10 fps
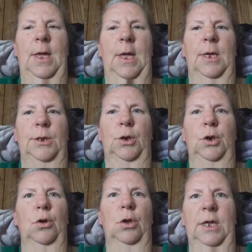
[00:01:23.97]
So
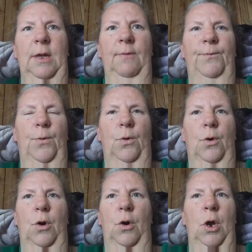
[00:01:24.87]
you're looking
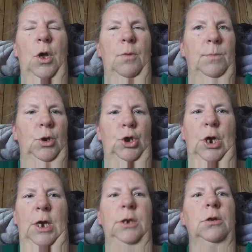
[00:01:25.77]
for
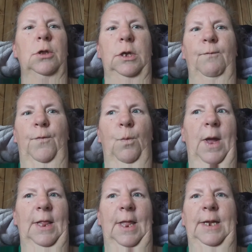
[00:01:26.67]
moonshine, you're looking for
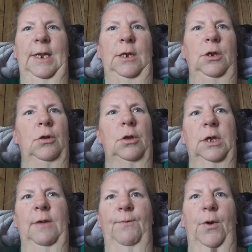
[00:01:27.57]
white lightning, you're
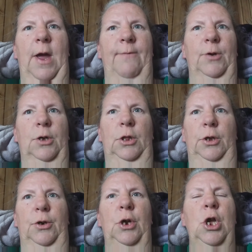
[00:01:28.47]
looking for
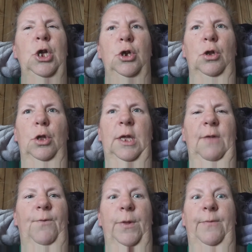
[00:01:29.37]
Everclear, you're looking
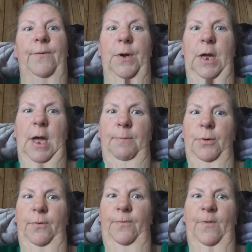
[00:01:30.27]
for the very high
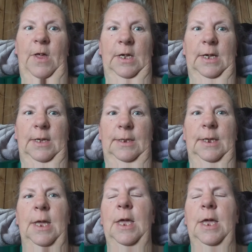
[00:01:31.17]
proof vodkas.